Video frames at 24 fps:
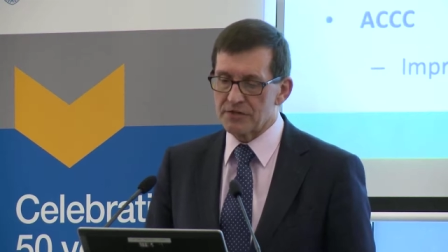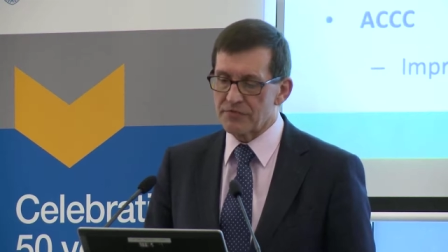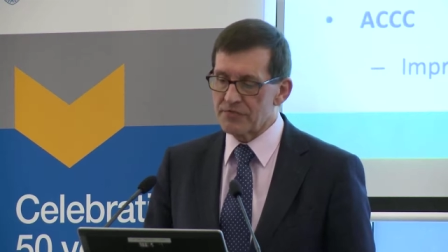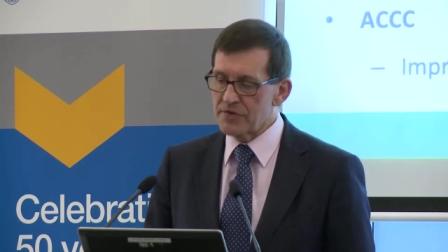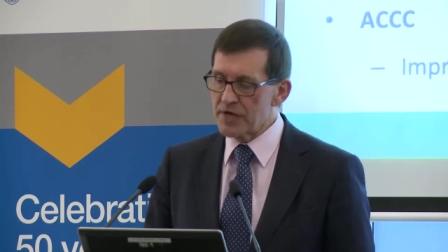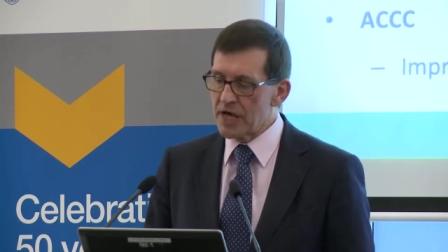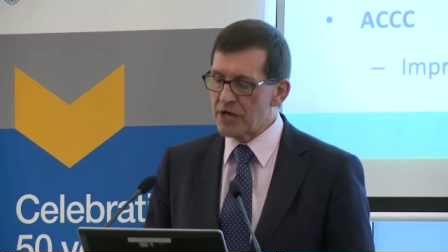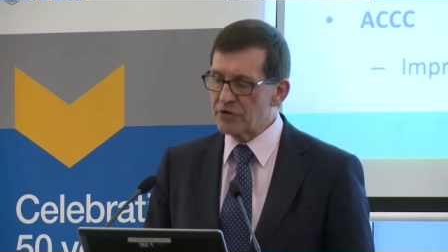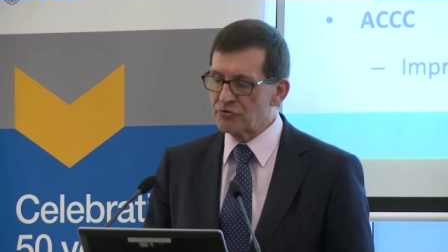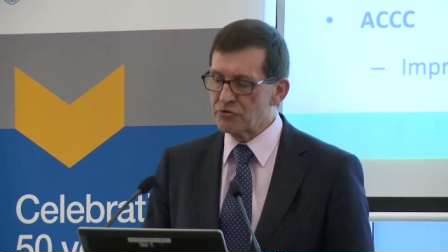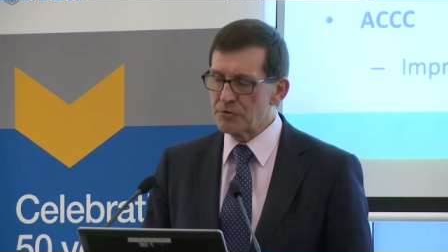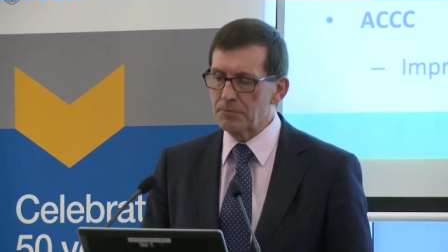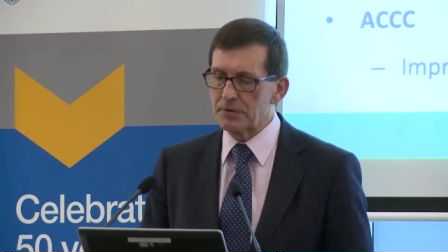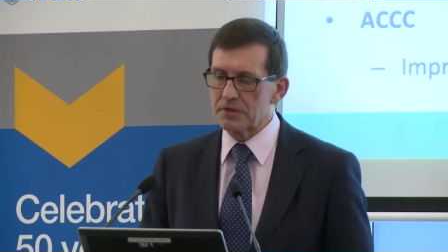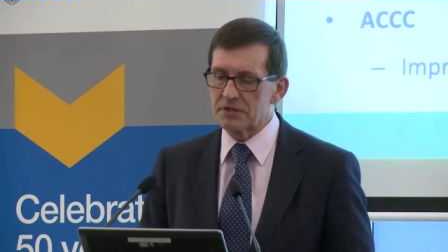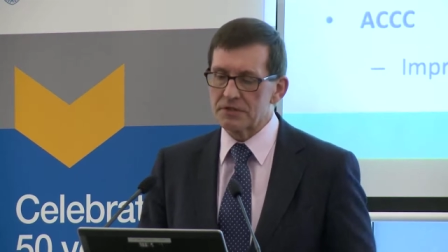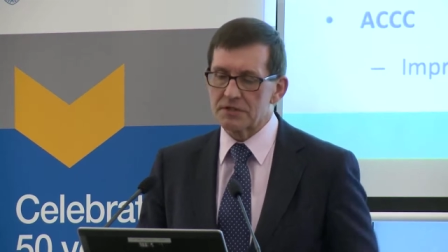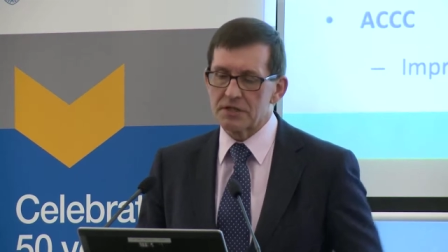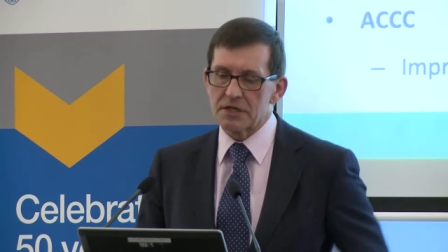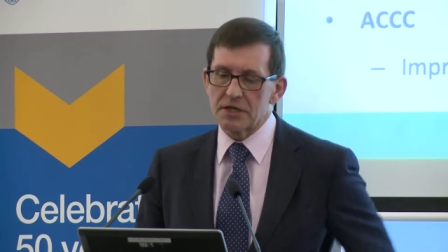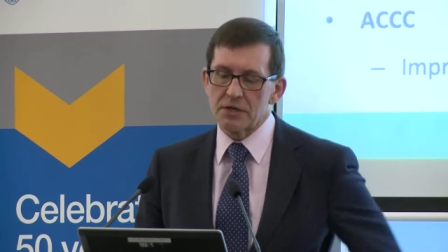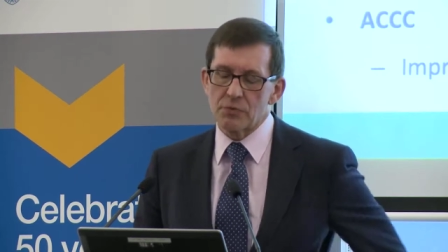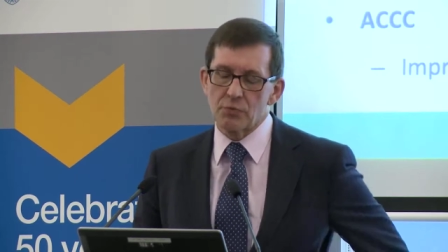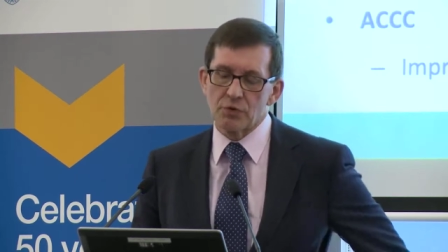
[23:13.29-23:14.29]
of the
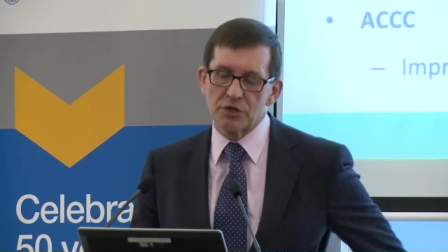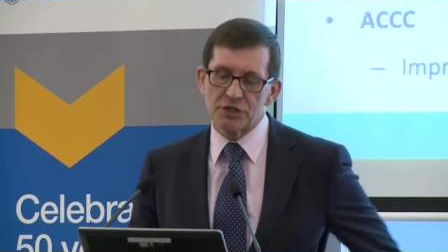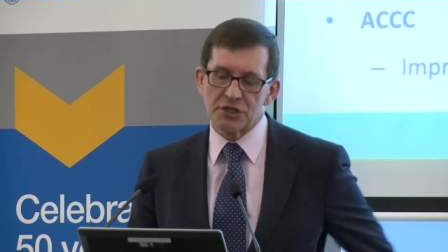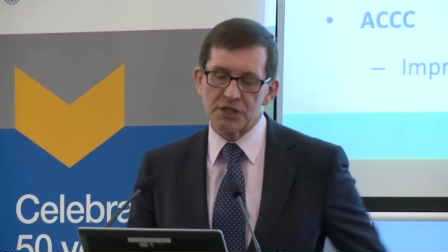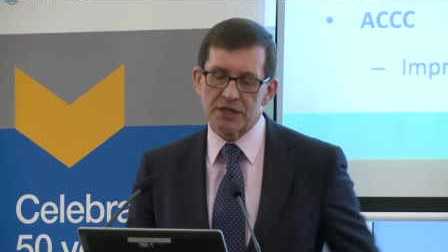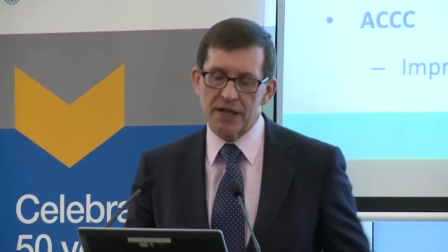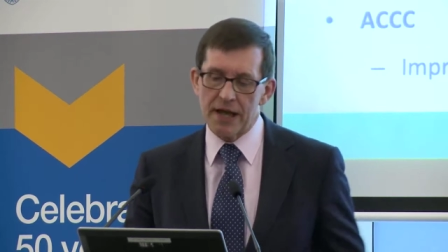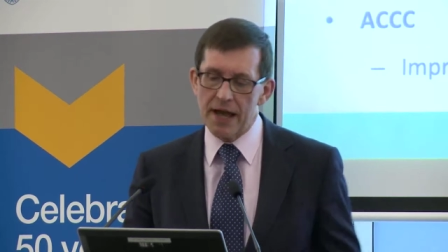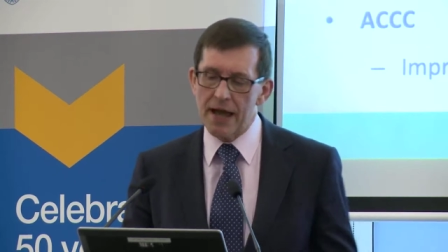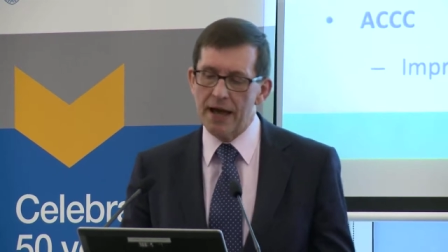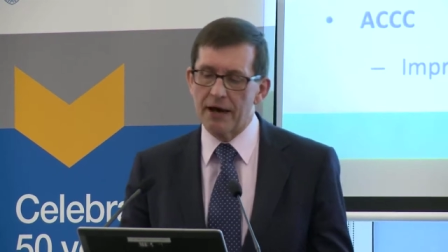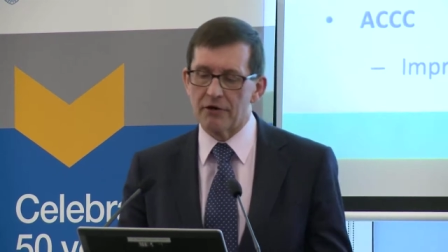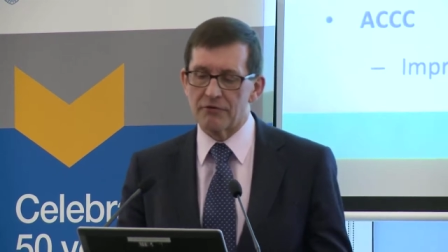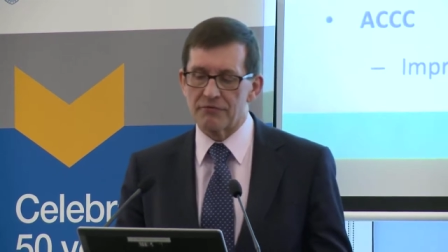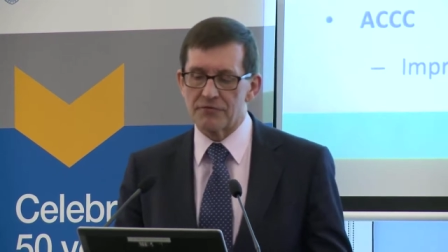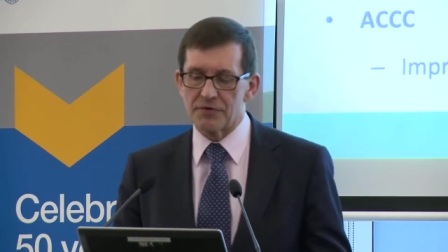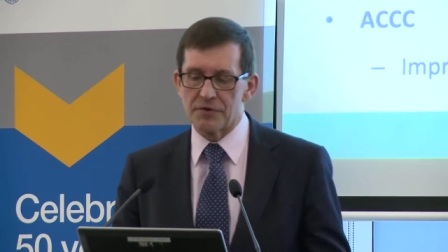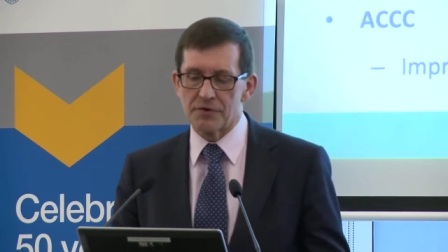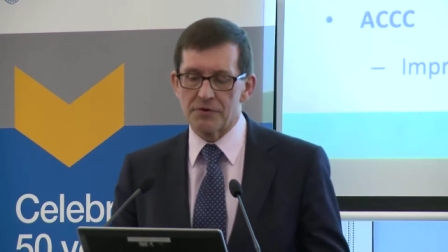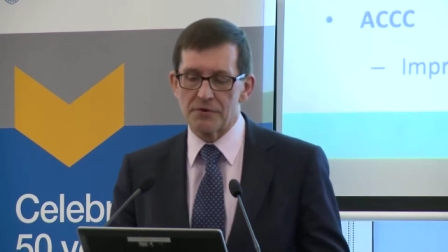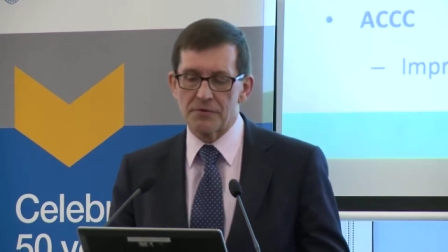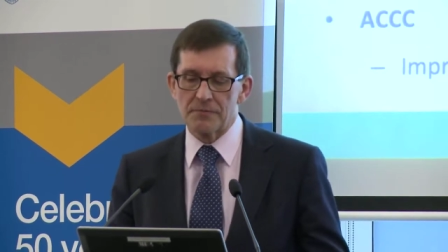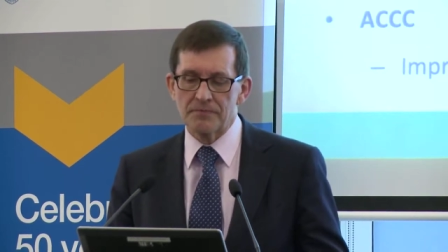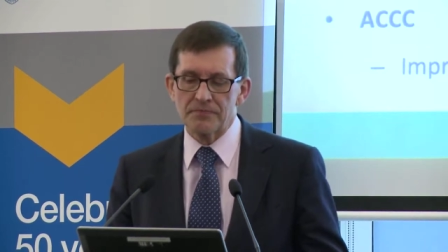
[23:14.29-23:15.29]
ACCC, which in our
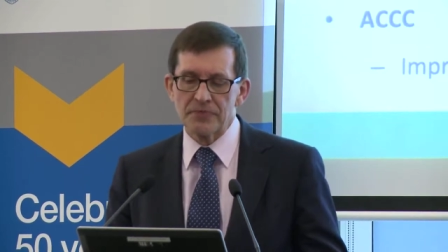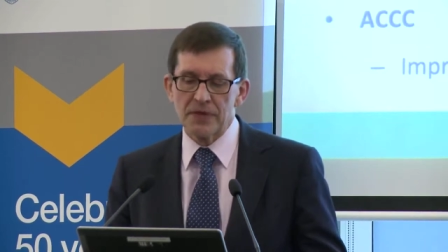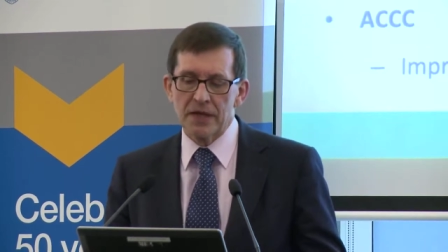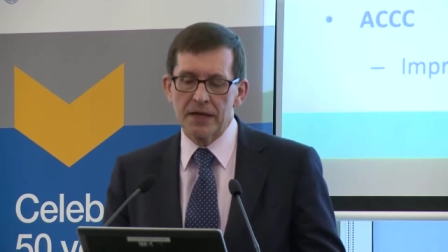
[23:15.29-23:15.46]
view